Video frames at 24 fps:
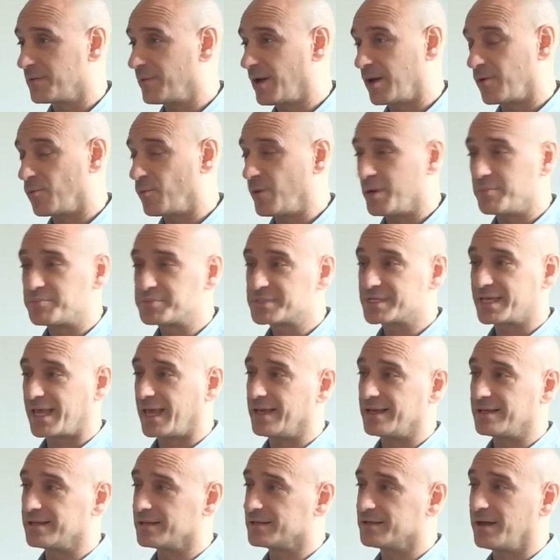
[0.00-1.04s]
about web
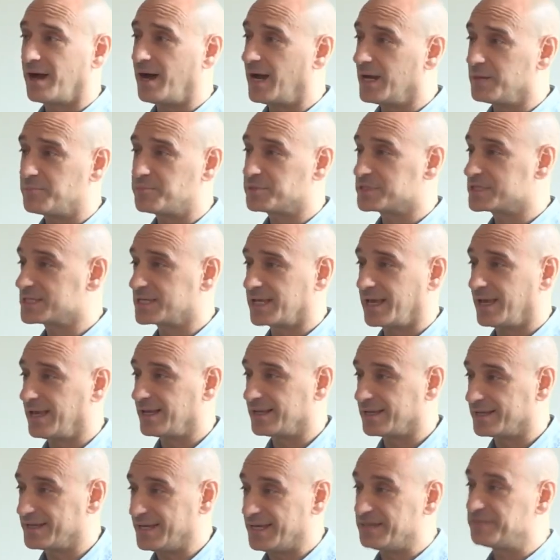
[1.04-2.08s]
scale and
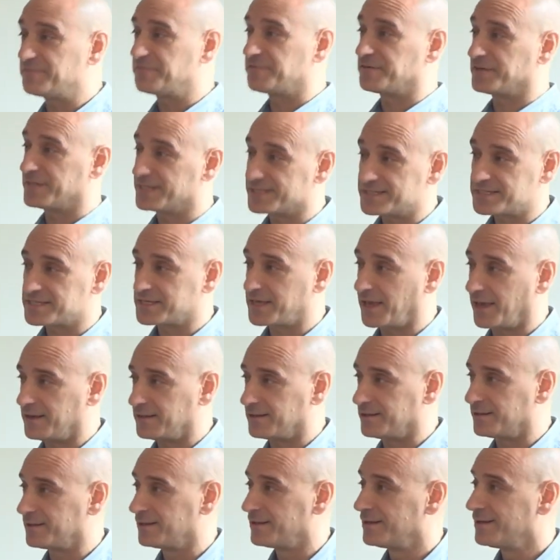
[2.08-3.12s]
hyperscale and infinite
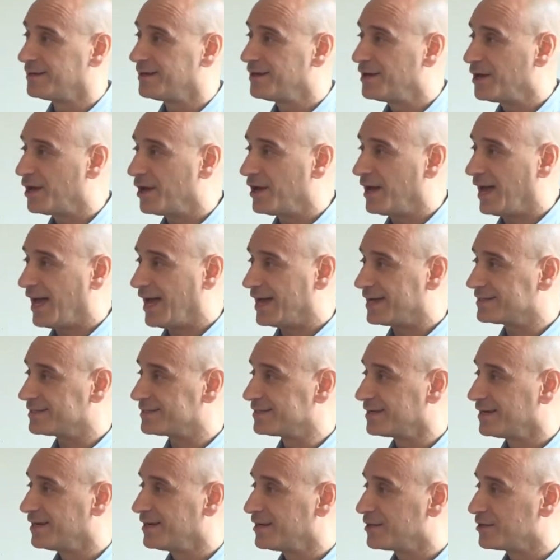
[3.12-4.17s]
scale and
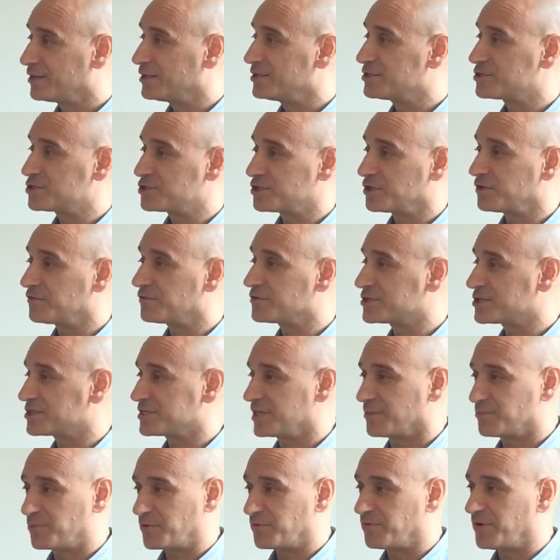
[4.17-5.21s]
these services
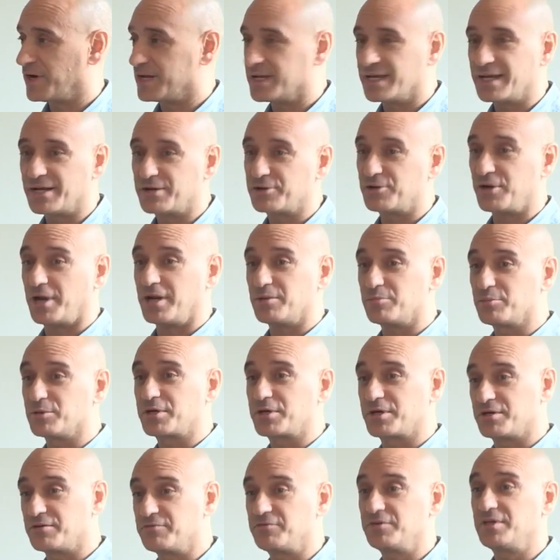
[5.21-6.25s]
that provide incredible
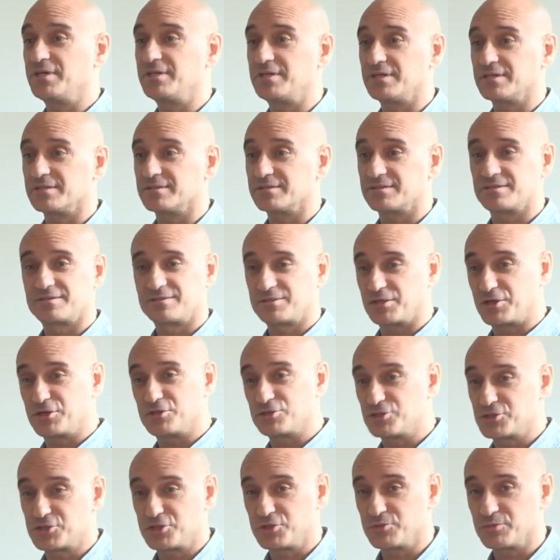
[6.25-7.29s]
convenience to
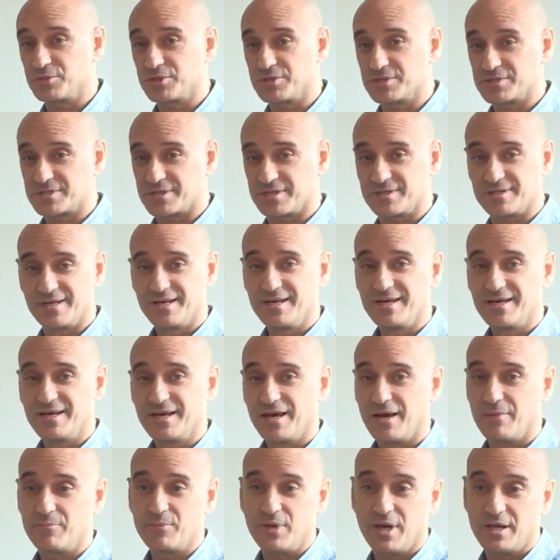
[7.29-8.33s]
consumers. And
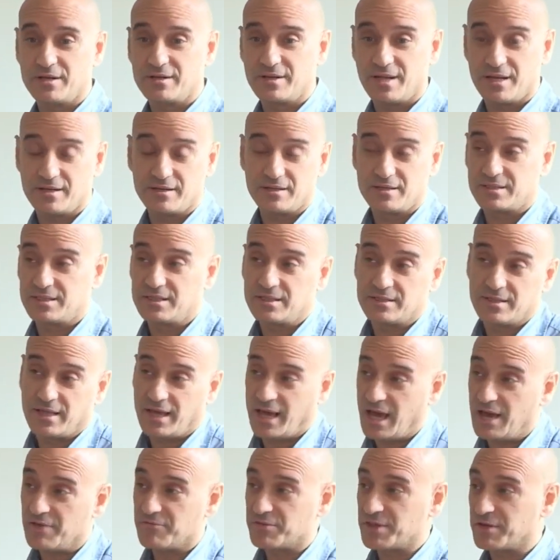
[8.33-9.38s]
indeed they
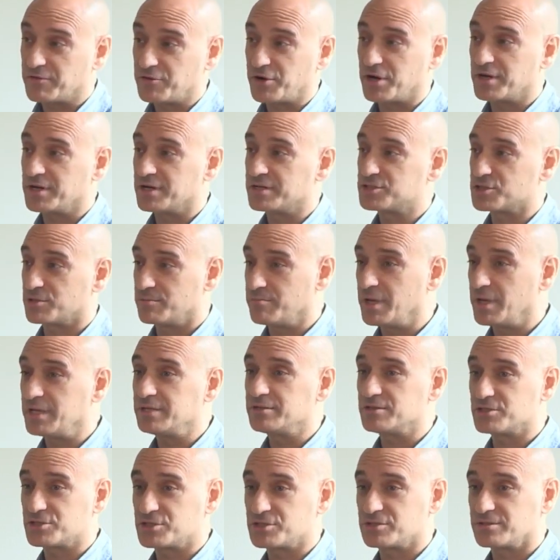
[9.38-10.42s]
have. They've created
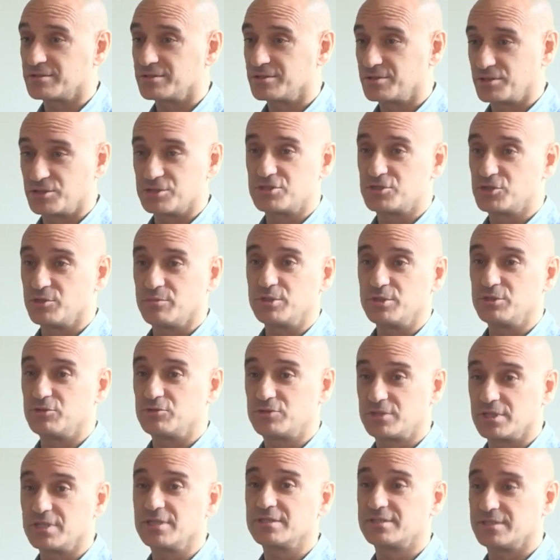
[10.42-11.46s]
tremendous consumer
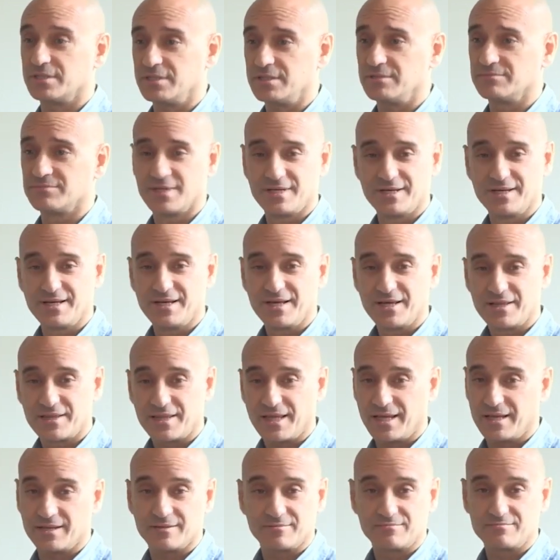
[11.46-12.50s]
utility.
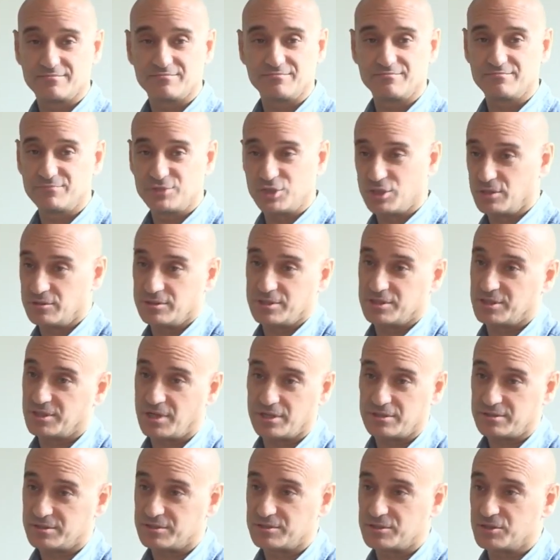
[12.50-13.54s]
that
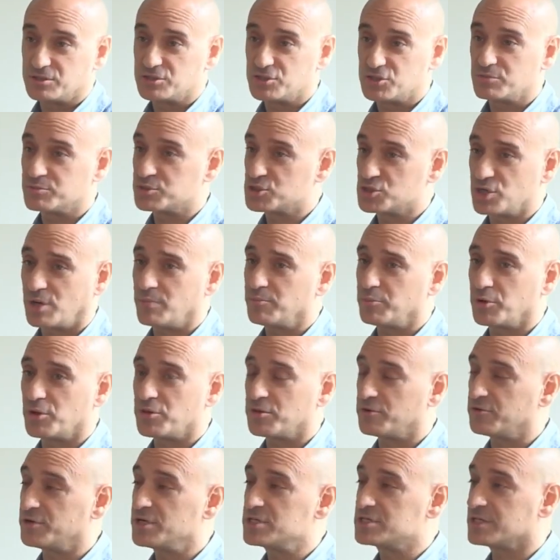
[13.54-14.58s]
consumers jump on.
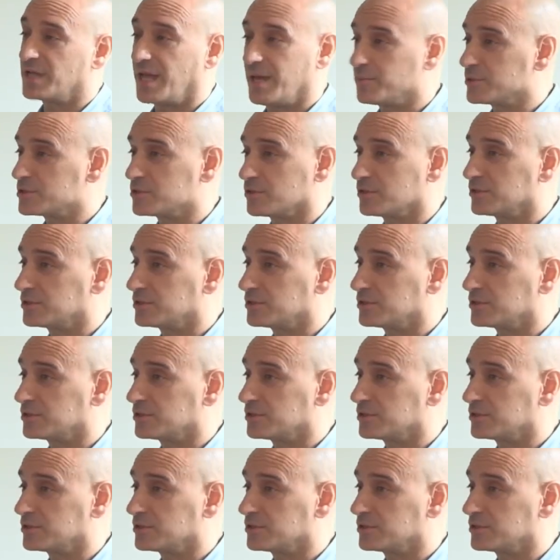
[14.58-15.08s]
The reason Amazon